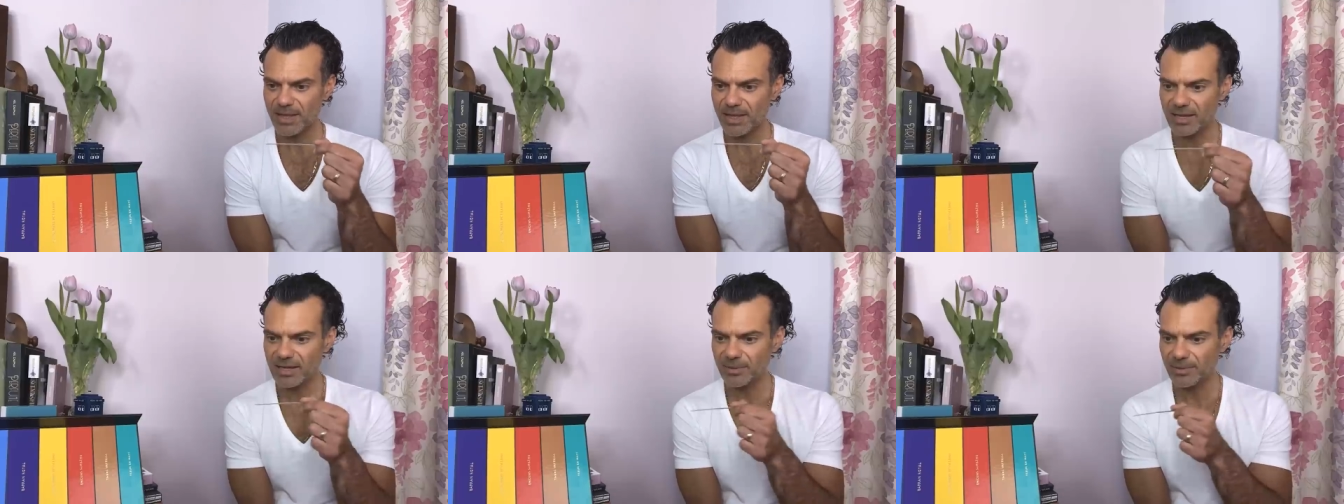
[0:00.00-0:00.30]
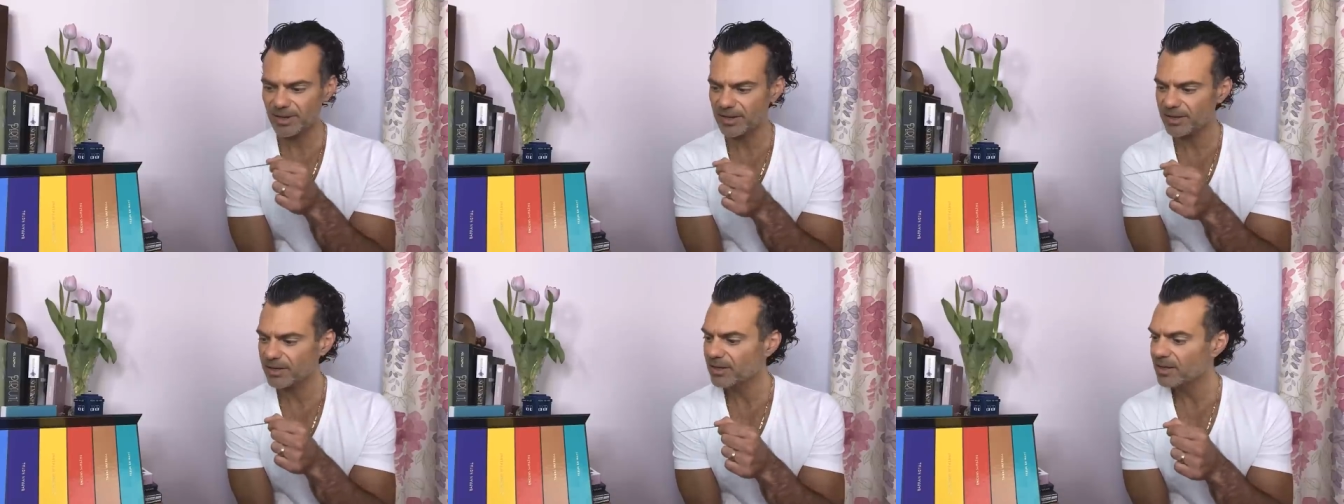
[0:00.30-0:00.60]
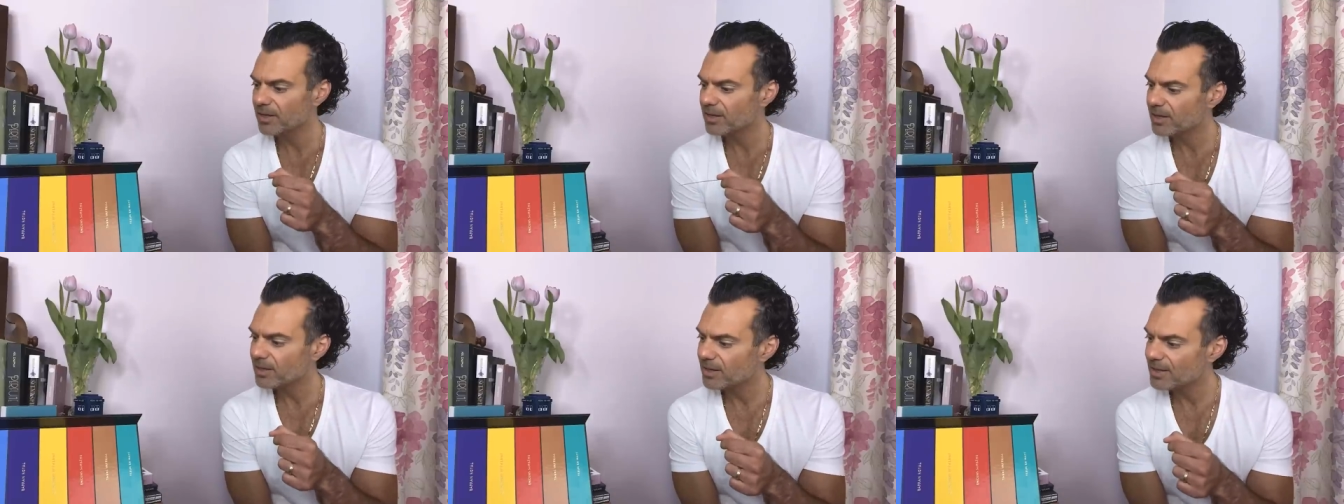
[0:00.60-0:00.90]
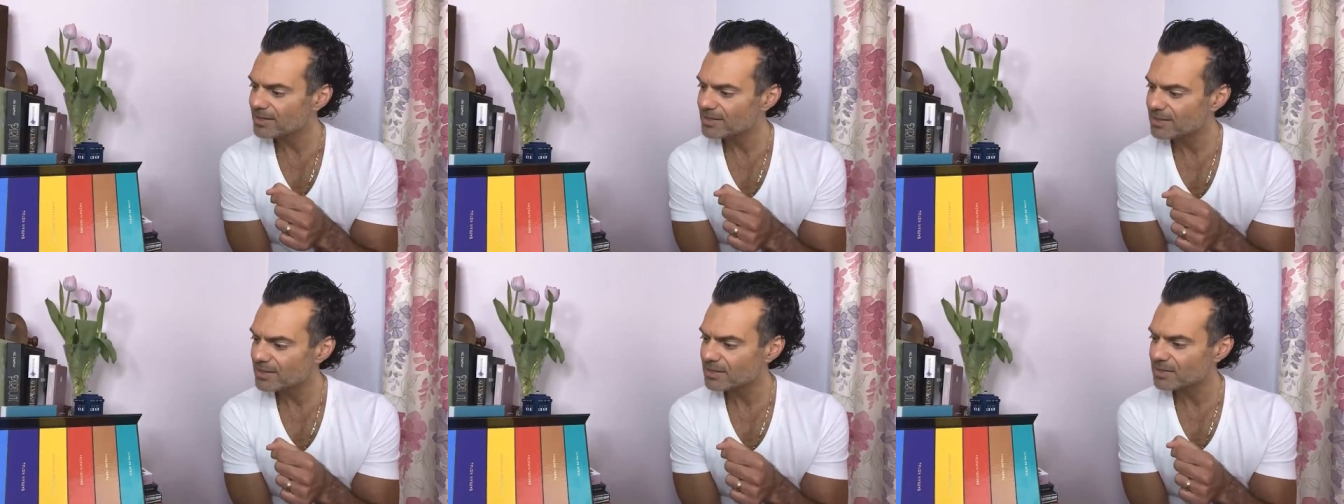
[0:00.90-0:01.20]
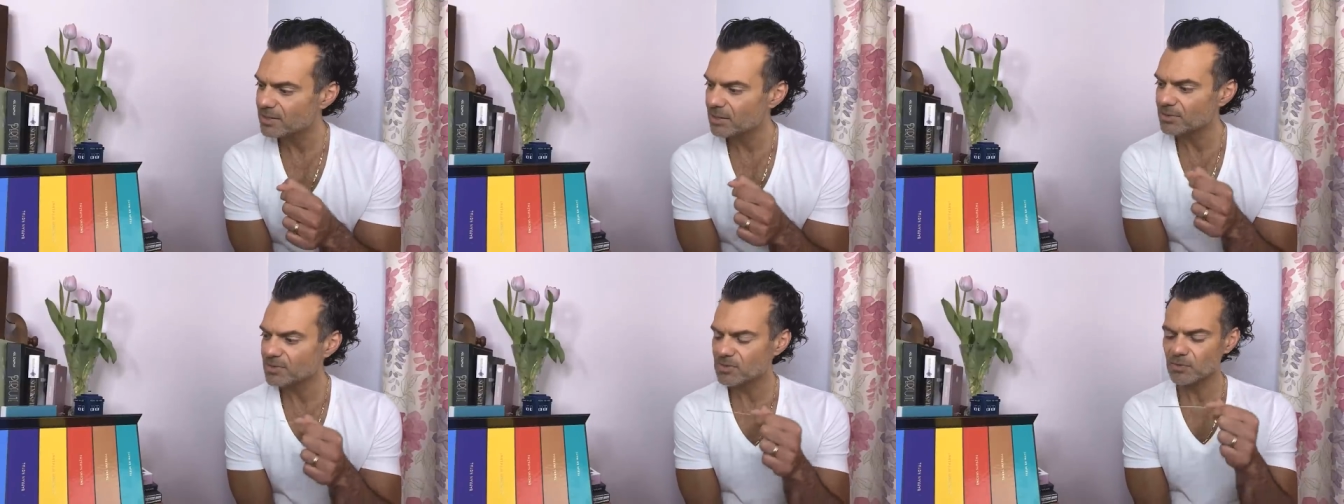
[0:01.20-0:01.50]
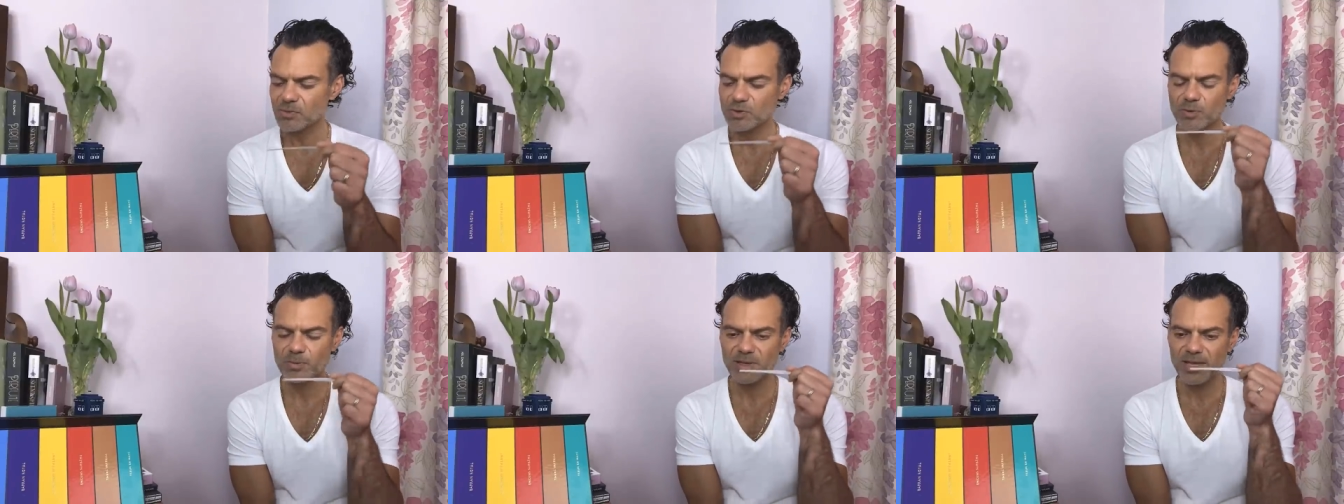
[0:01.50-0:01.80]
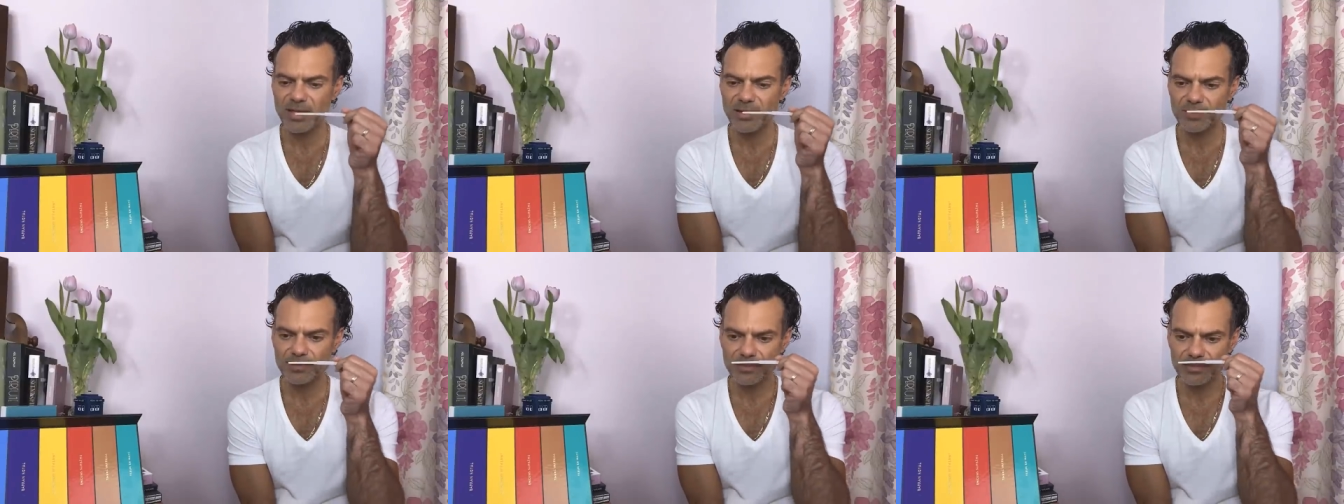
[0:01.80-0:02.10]
Anyway, this is Encens
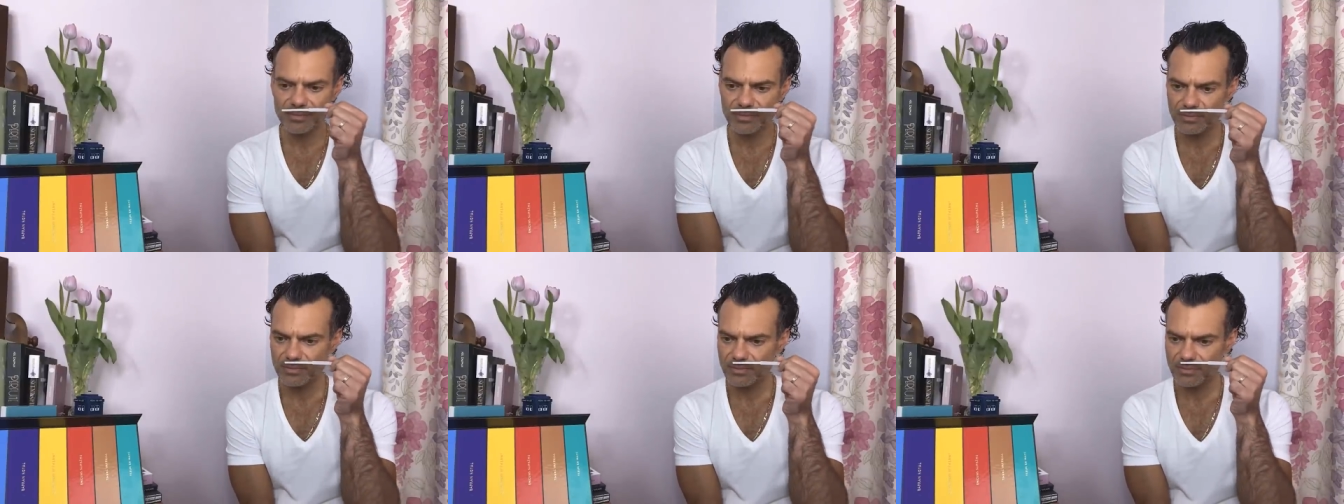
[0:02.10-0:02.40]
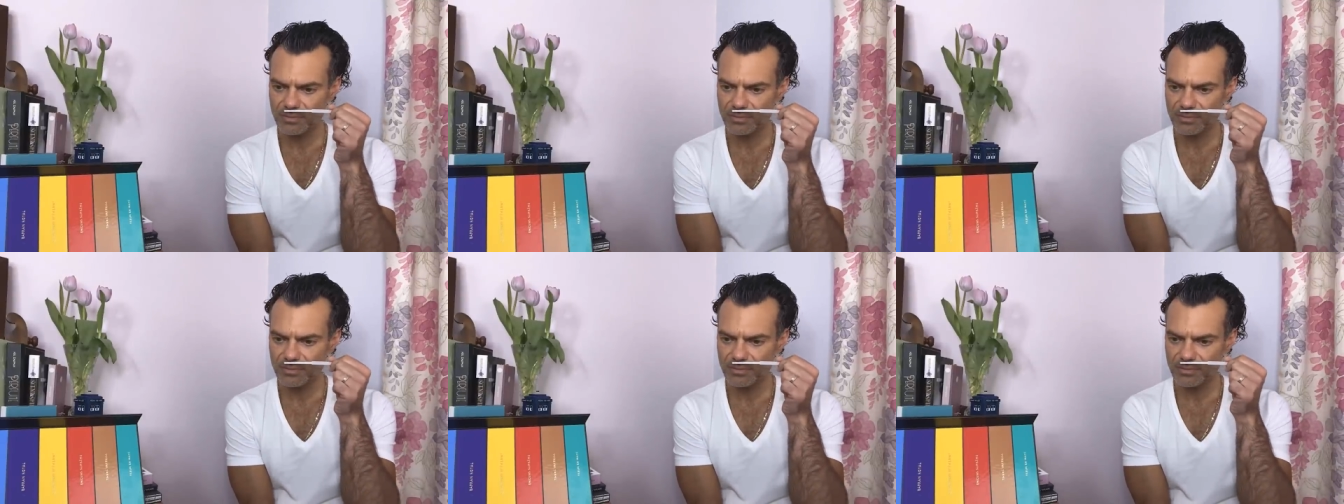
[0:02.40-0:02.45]
Suprême.